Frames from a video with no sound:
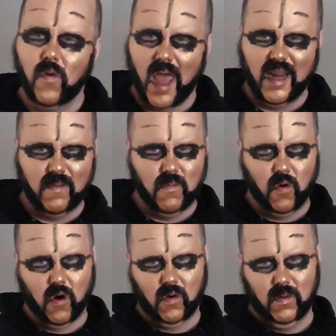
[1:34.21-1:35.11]

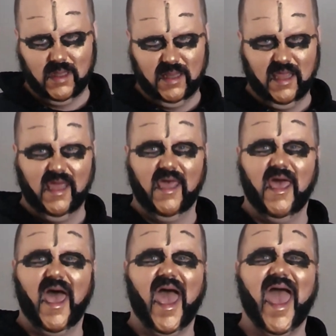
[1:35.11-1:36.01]
anymore with
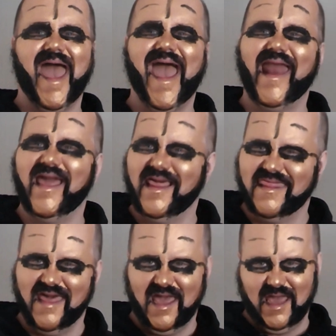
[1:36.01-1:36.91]

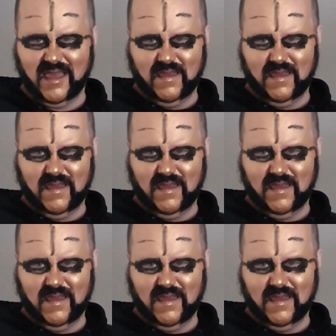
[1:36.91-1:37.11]
anything.